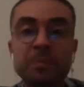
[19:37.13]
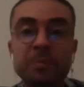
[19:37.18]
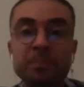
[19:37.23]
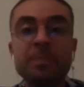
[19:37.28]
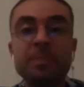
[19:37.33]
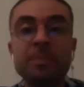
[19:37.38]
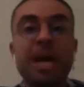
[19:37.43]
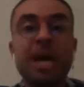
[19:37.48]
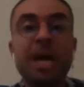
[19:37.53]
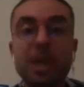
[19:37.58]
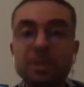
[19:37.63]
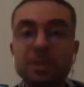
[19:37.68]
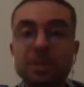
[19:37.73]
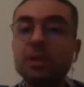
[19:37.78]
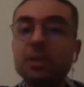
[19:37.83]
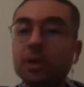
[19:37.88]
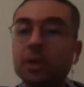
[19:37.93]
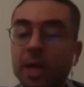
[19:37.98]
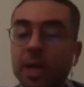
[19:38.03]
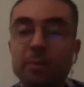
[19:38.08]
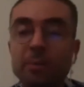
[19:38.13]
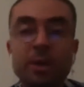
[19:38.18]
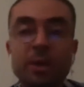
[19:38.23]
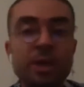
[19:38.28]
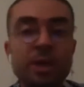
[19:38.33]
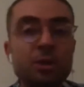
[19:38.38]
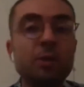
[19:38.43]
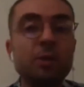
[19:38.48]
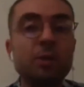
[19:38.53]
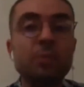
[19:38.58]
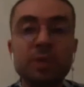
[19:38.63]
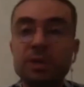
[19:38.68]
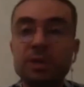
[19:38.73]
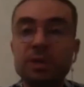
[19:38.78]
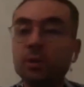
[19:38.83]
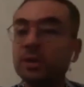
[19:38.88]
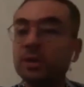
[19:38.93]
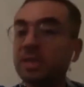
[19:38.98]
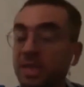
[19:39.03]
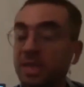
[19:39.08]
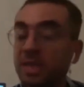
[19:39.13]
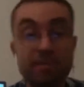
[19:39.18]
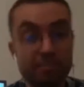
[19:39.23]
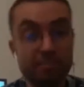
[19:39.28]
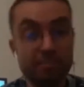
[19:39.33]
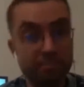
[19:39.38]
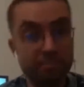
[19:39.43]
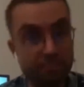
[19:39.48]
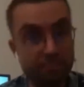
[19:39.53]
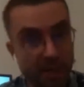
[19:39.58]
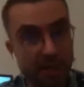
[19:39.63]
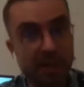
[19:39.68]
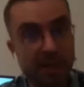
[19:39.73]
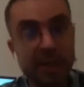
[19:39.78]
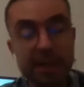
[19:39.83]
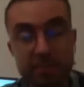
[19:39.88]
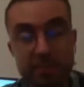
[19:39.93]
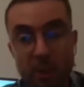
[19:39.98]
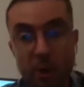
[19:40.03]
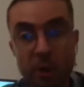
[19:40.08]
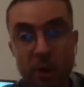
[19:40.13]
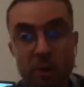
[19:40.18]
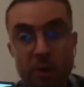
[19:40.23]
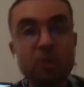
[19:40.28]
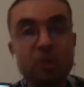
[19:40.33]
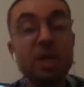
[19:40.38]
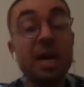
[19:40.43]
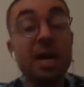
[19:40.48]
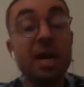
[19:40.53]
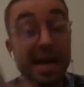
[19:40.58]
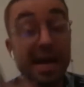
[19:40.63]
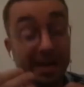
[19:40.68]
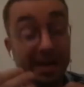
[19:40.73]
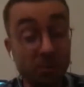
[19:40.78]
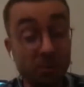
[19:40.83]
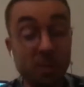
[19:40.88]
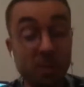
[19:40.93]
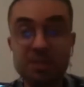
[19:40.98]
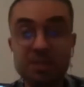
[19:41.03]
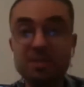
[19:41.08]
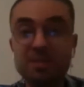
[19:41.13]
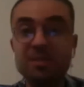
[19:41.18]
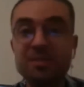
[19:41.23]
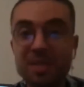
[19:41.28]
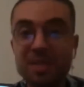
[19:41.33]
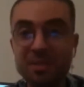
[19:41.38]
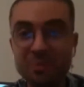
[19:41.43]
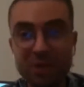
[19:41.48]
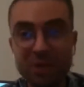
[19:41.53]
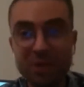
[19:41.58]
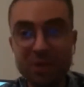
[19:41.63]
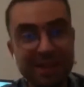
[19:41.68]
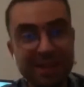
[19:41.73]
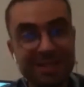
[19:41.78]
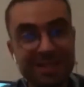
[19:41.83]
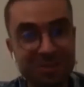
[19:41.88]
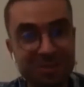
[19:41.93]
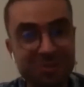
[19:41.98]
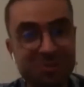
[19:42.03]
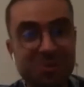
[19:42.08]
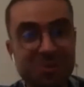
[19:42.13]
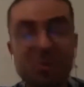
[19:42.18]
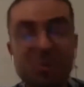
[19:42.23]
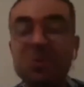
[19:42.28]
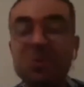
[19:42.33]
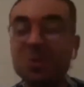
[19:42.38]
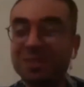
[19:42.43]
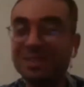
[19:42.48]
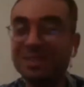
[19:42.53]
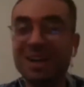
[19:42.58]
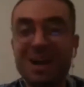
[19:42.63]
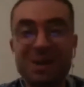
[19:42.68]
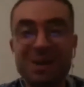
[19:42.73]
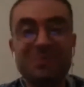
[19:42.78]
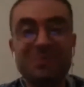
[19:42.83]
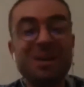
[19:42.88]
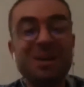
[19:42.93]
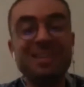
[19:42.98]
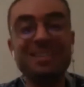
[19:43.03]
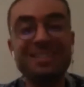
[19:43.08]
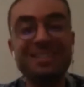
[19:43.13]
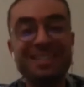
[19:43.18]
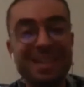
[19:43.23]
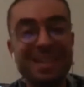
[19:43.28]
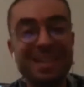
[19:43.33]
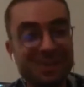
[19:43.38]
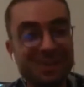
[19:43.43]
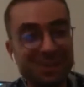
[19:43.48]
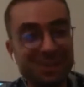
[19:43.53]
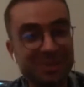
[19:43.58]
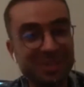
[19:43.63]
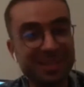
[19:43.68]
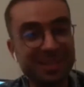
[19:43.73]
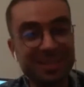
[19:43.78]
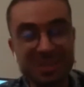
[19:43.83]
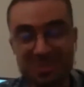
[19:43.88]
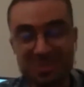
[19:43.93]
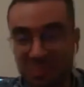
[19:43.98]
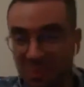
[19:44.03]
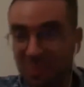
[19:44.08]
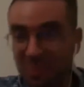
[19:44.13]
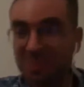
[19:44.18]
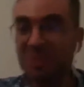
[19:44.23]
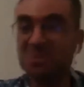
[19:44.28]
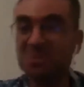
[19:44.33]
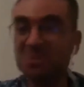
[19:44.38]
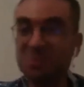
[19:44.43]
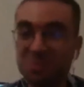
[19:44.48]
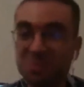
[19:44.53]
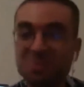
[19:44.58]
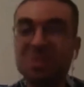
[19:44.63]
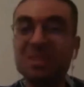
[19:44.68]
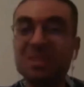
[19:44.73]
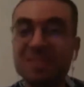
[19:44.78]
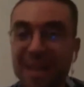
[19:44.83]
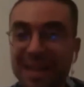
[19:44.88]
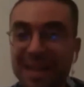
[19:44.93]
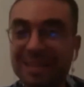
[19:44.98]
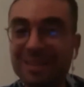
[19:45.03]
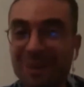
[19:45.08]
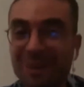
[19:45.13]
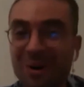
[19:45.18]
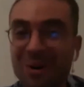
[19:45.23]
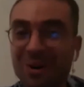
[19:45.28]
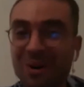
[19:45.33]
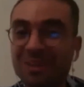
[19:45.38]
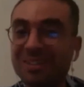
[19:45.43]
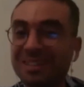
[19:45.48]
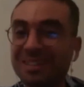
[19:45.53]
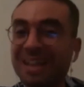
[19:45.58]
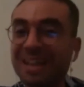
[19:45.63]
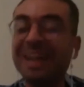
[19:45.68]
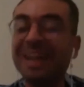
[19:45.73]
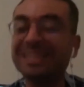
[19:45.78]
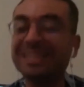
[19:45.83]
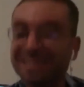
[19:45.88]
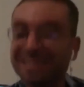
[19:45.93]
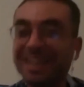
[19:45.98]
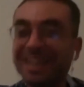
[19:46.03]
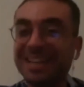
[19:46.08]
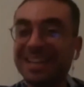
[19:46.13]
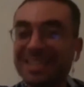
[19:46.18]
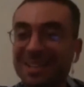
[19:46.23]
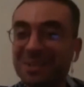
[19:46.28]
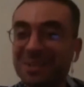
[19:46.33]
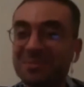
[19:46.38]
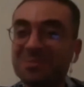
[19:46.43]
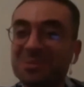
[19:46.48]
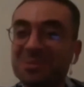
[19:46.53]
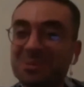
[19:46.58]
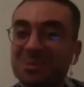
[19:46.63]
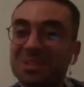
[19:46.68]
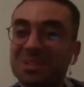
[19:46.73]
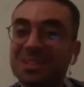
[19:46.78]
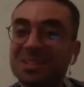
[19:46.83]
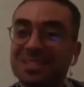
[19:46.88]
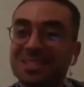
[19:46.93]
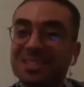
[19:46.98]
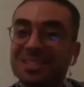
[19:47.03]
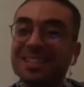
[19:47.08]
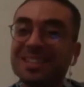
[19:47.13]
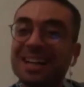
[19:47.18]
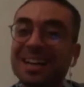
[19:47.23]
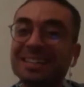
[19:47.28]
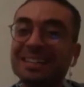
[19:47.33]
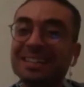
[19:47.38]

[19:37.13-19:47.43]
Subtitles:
How did the collaboration with your team emerge? And was the team ready to, or when did they know that this process would be that long, like a 10-year process in the end?